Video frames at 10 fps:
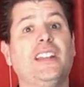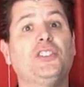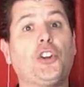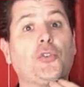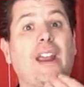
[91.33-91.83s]

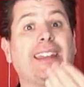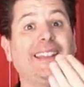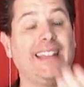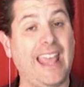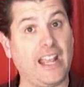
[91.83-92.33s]
the right
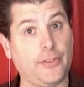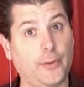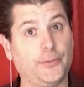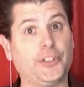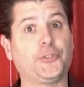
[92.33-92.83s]
length
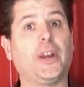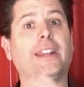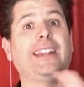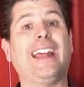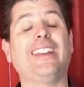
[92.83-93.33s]
of the
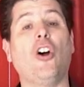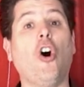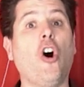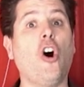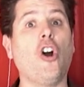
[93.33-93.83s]
thread, and
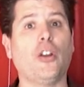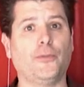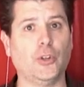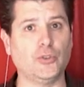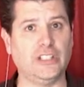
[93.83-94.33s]
all of
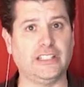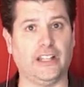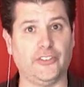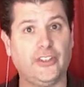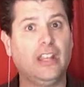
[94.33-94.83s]
those
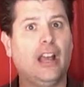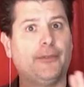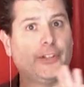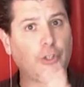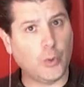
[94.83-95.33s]
details.
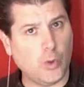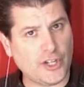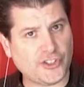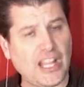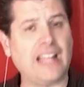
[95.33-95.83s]
After you
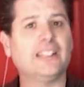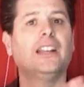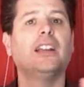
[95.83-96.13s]
watch that,